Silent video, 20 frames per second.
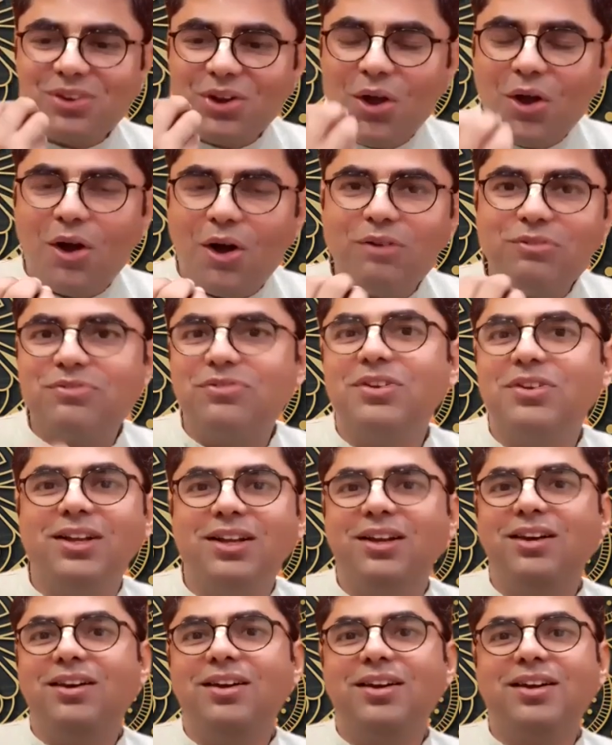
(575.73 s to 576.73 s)
of
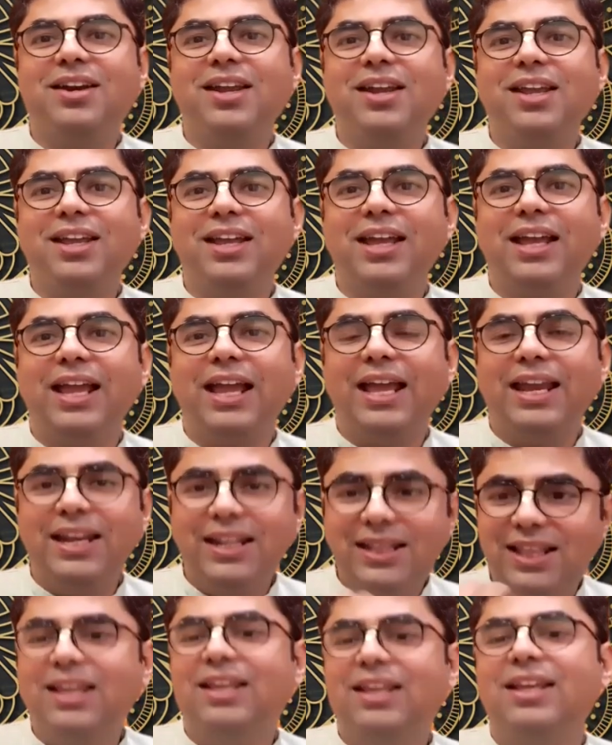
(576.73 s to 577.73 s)
learning
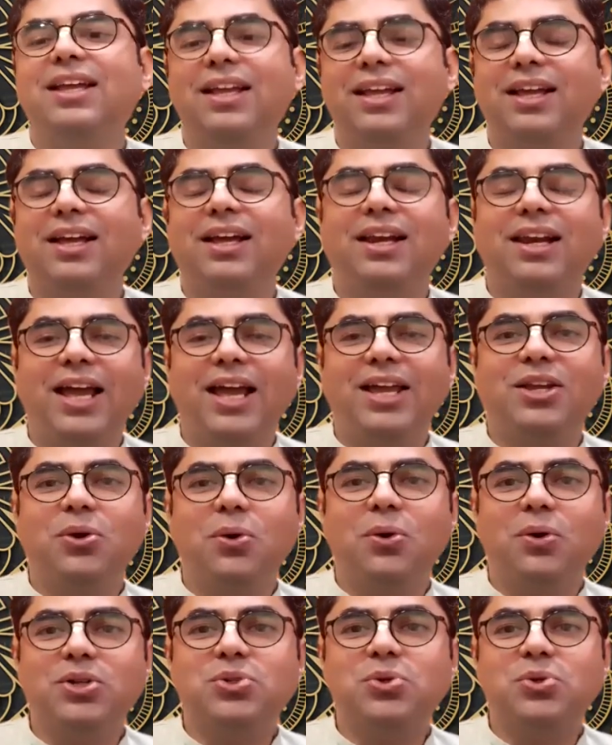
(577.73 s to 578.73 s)
anything like
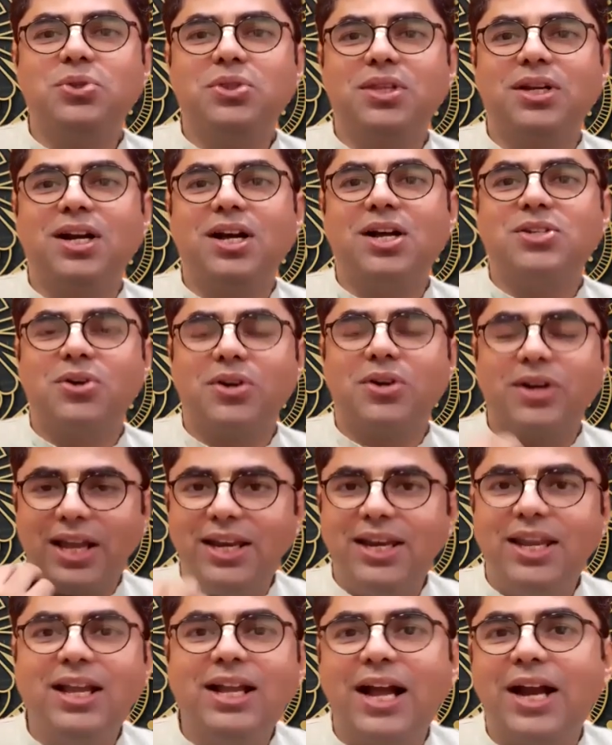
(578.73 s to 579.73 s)
Yoga Sutras or
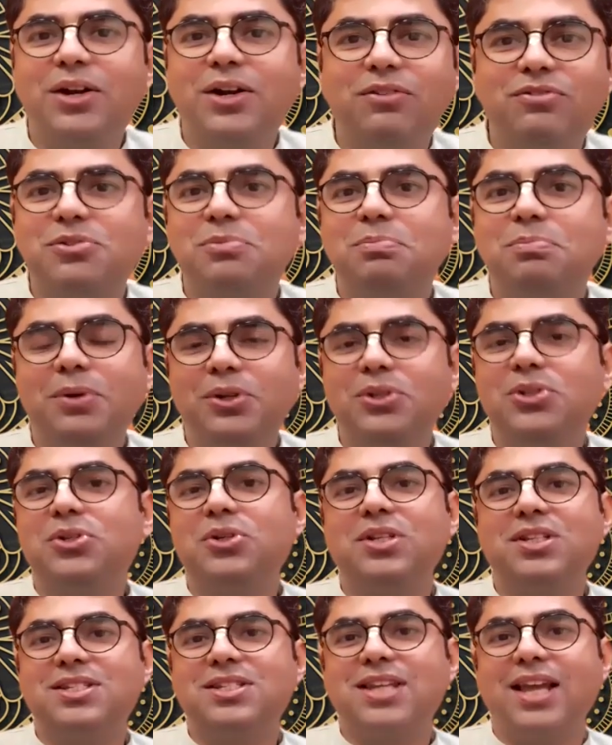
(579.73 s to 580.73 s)
any kind of
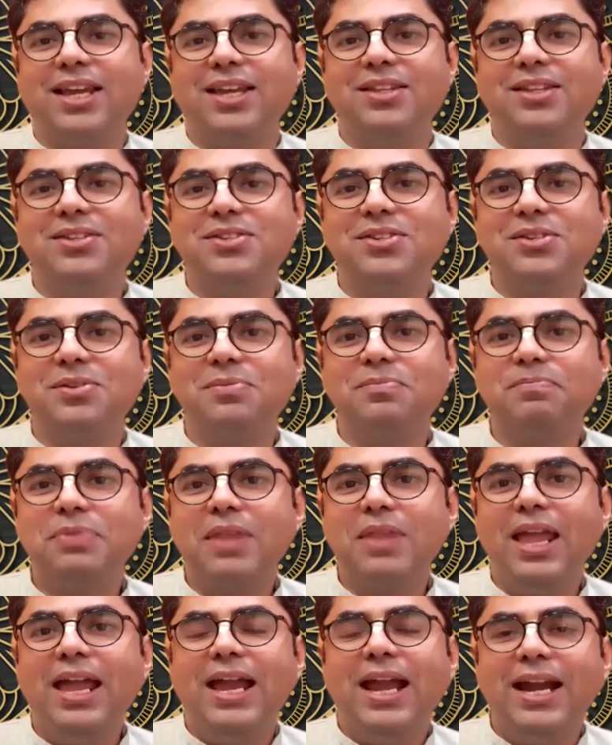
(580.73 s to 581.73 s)
spiritual science.
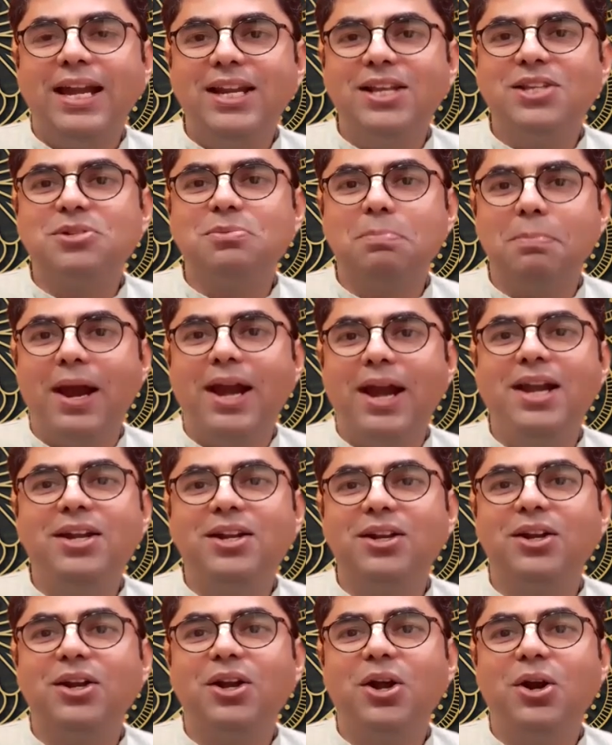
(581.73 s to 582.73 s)
It is meant
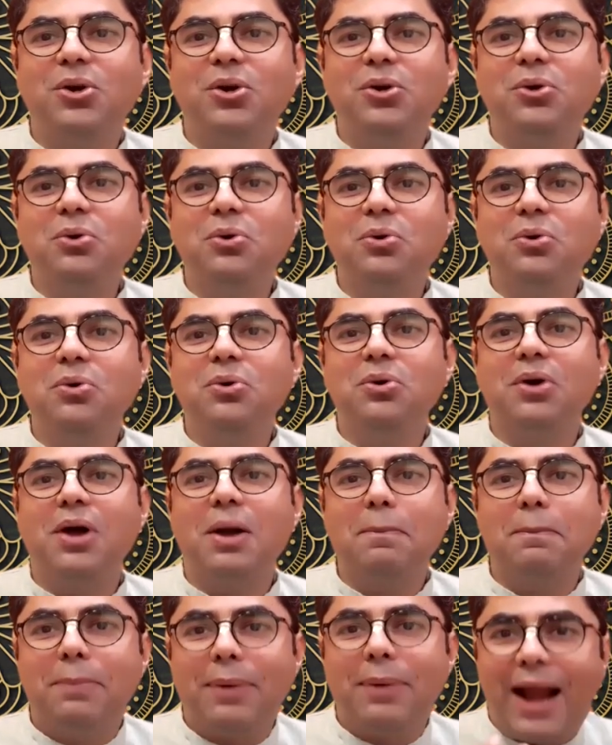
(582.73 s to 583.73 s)
to
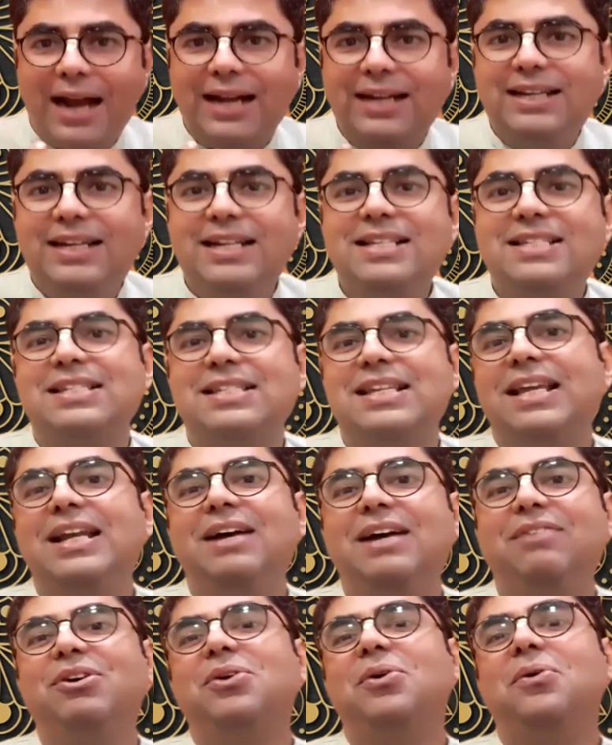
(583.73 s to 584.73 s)
practice in
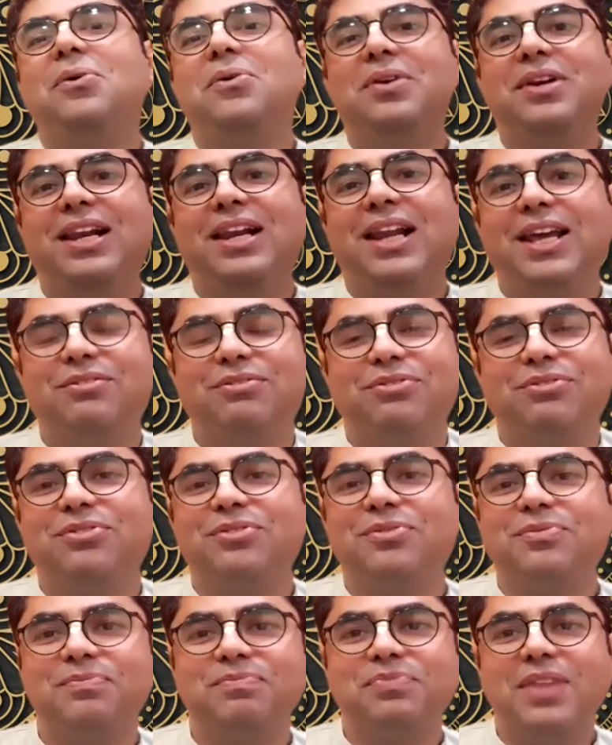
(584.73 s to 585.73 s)
our own life.
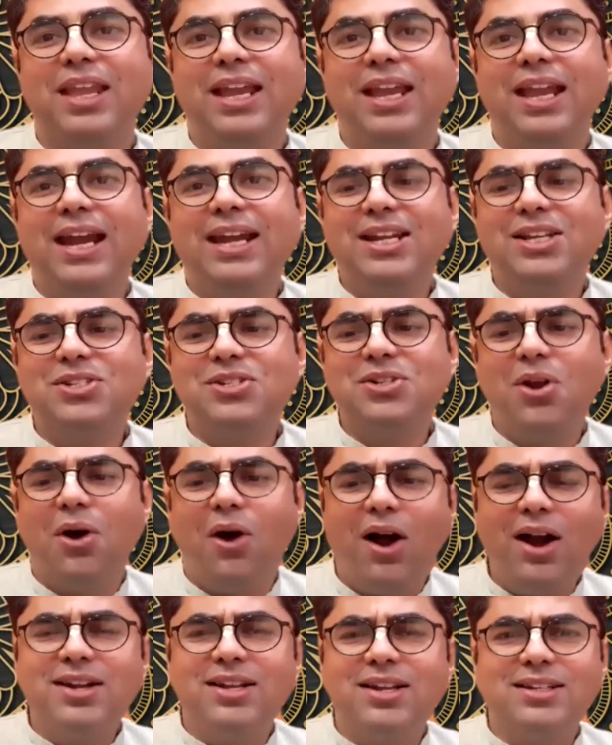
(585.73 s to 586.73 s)
It is
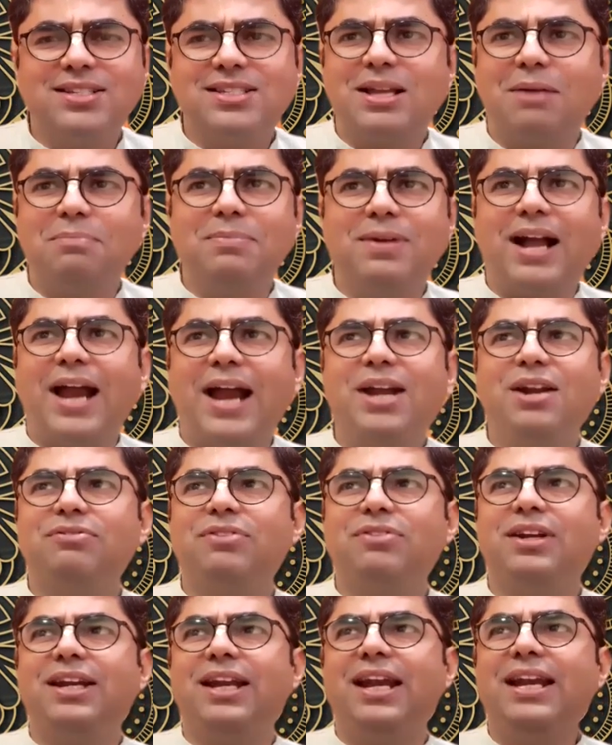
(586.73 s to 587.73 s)
not some kind of
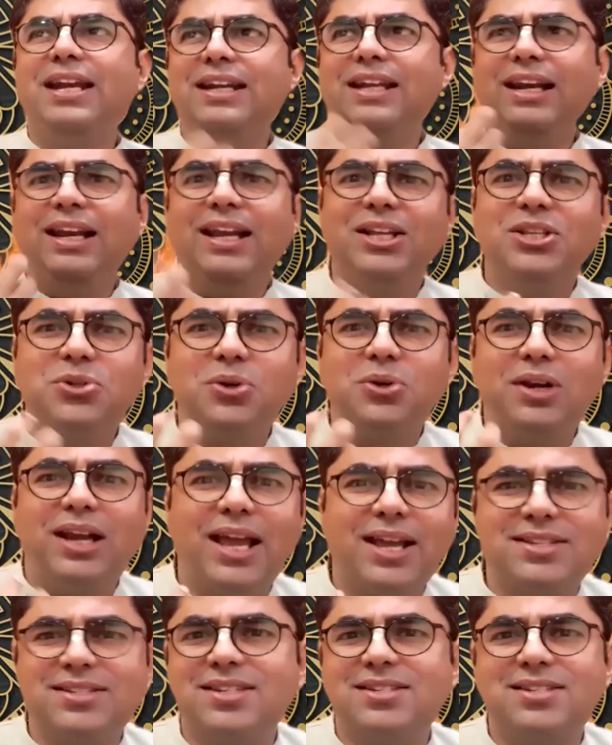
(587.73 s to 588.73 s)
an intellectual
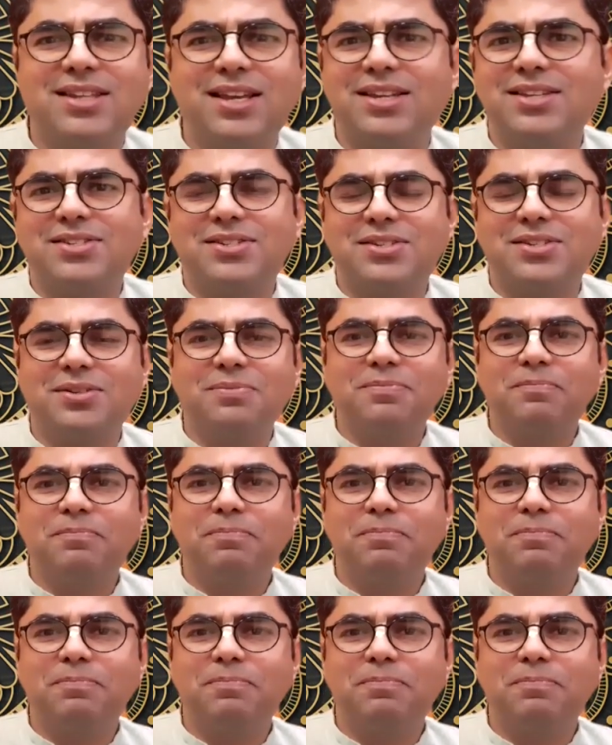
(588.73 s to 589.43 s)
exercise.